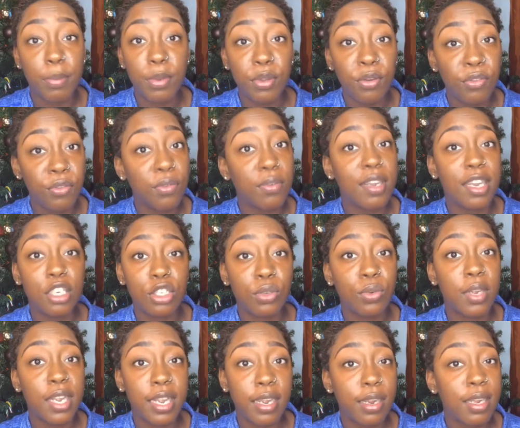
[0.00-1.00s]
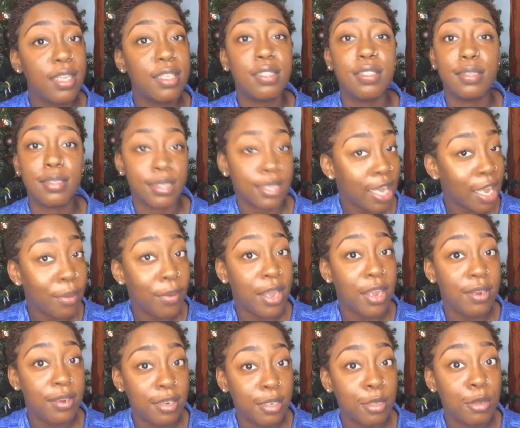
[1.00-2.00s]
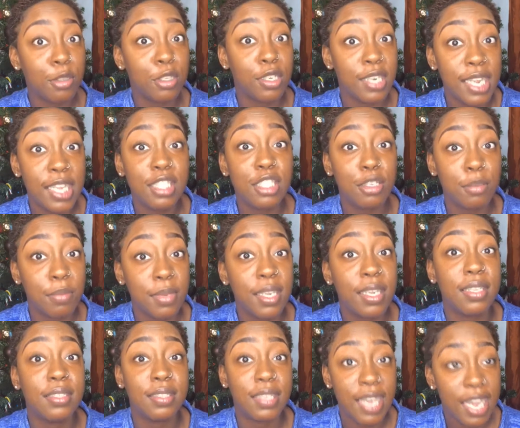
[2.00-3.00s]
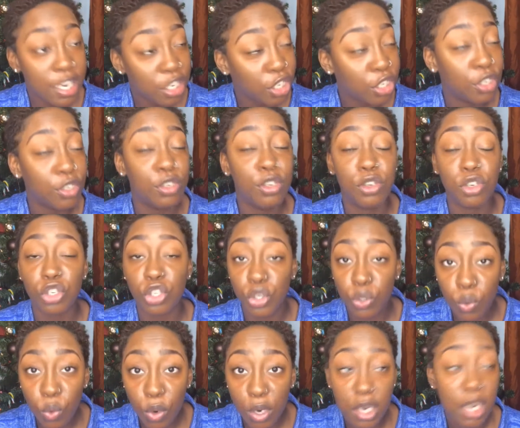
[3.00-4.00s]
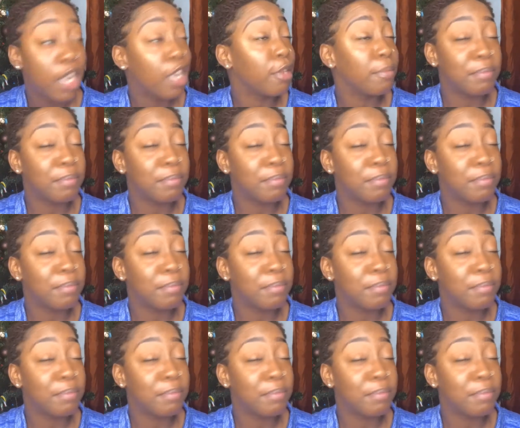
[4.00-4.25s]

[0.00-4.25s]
beautiful, natural hair is the same way you need to be attached to your short,